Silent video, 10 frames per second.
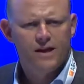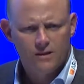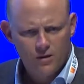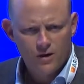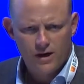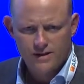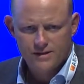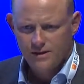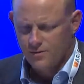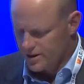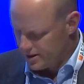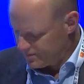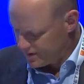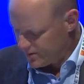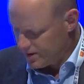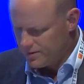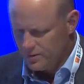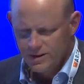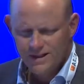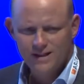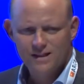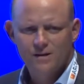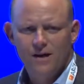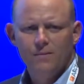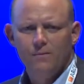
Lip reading: and low cost networking. And we did this